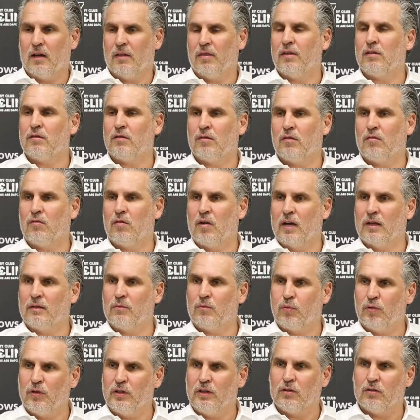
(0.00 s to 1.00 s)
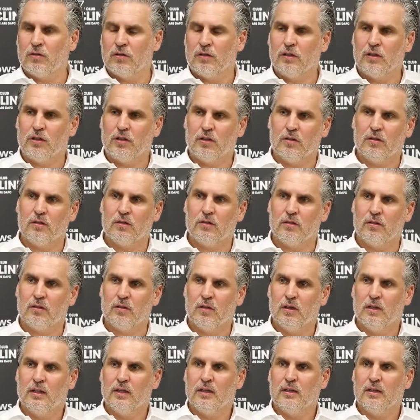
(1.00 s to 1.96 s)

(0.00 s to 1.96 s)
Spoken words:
under the right preconditions,